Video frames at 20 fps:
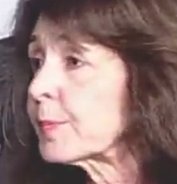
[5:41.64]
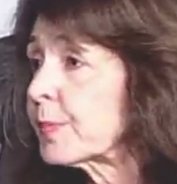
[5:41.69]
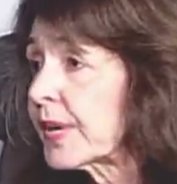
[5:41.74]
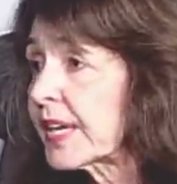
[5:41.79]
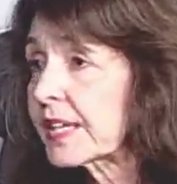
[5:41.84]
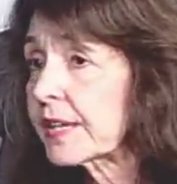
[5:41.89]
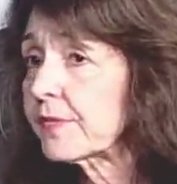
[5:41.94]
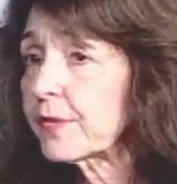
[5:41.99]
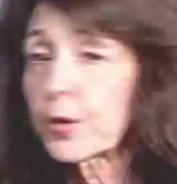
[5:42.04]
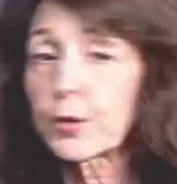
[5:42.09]

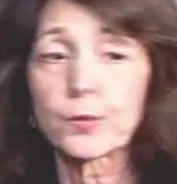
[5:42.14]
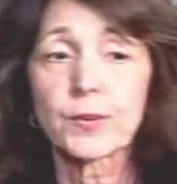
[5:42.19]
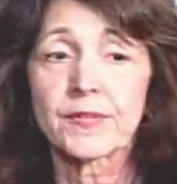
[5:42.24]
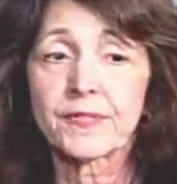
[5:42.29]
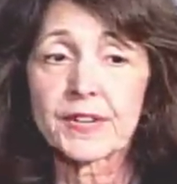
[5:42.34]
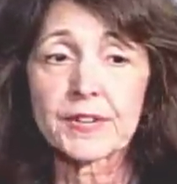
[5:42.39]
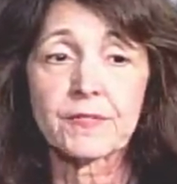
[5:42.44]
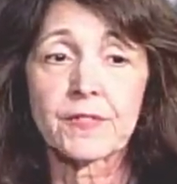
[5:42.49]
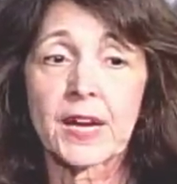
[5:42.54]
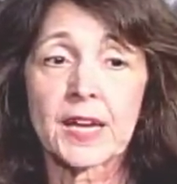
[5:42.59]
outbreak of
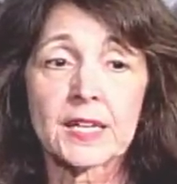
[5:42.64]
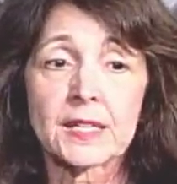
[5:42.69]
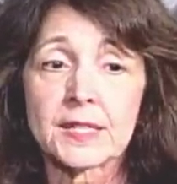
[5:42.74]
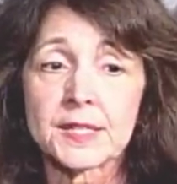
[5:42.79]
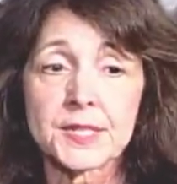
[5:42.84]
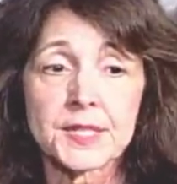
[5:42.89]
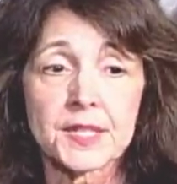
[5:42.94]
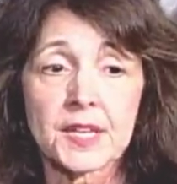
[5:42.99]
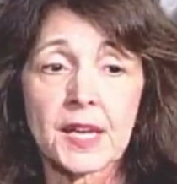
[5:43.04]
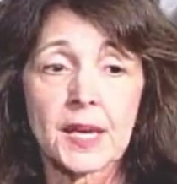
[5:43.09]
horrific
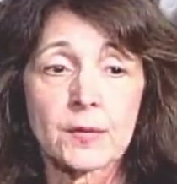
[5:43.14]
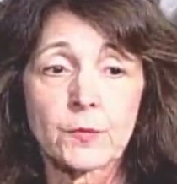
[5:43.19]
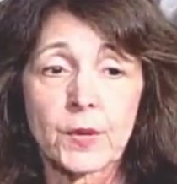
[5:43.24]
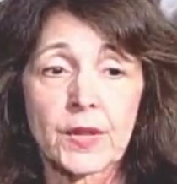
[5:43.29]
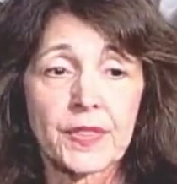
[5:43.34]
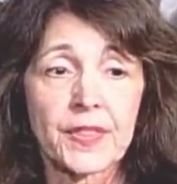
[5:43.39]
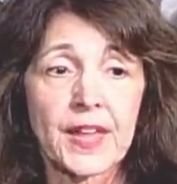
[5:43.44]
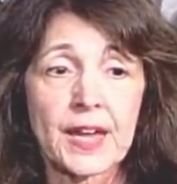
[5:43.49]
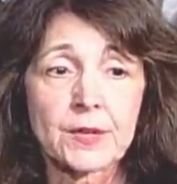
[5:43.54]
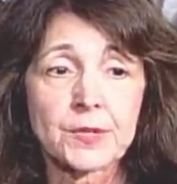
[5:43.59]
violence, again
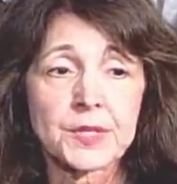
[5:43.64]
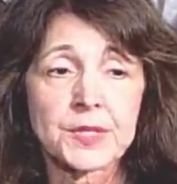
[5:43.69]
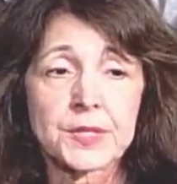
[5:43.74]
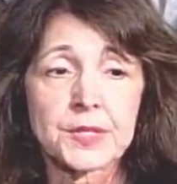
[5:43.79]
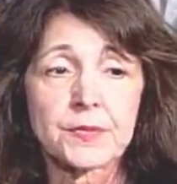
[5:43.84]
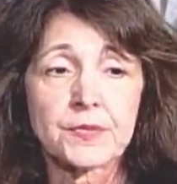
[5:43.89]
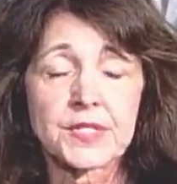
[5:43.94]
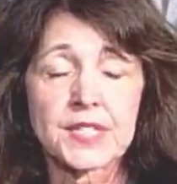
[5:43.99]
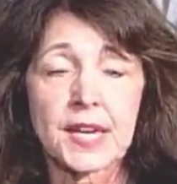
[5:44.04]
with thousands